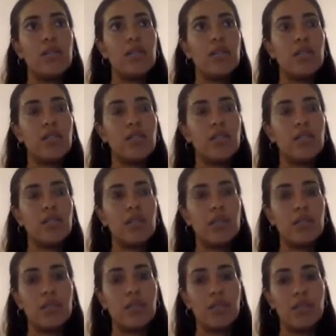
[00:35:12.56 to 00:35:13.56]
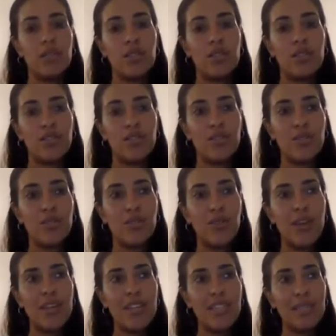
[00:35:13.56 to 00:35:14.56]
Okay. So the
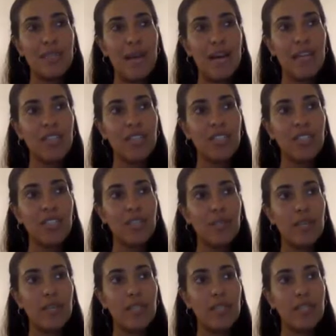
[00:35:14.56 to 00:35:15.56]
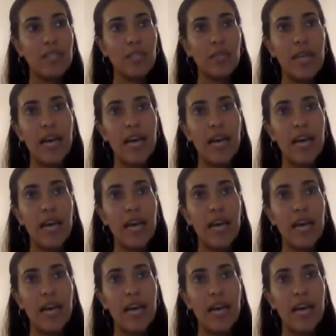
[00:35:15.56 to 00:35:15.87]
pricing packages, basically,